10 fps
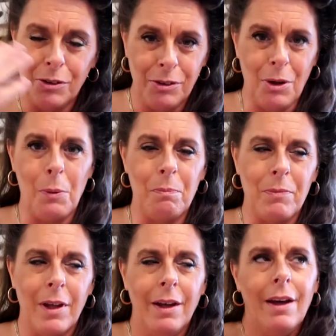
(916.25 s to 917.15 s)
So
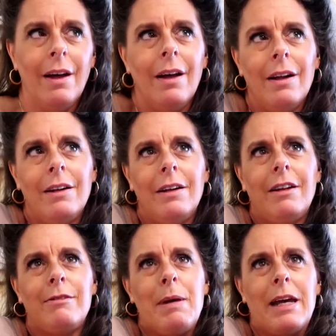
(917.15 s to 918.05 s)

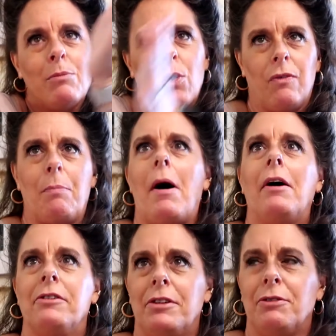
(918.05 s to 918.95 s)
let's make it more of a
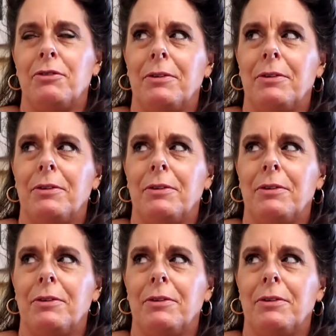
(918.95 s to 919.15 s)
positive.